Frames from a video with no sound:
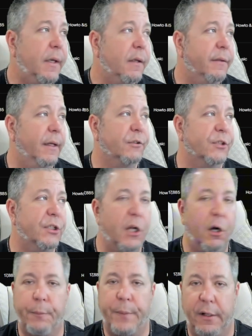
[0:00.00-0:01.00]
there's
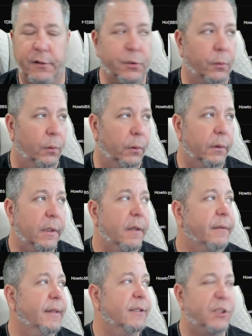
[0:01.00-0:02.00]
no better tool
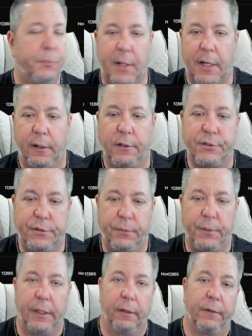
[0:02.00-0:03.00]
than Spotter
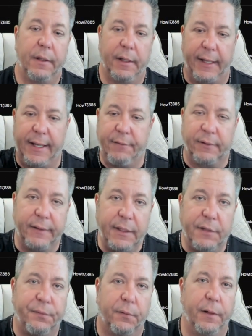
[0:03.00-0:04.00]
Studio. And I have the
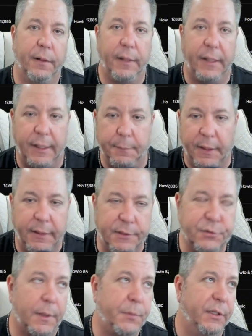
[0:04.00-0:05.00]
link for it in my
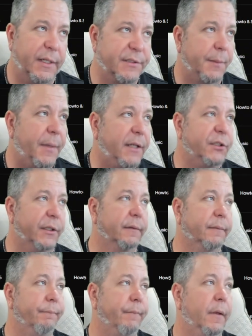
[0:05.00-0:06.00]
description, as I mentioned.
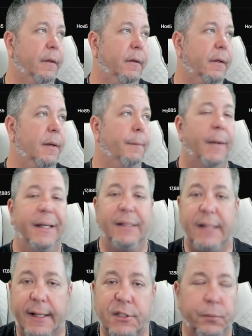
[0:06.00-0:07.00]
My
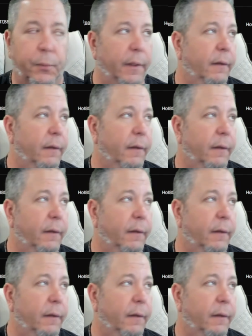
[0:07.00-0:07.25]
next one,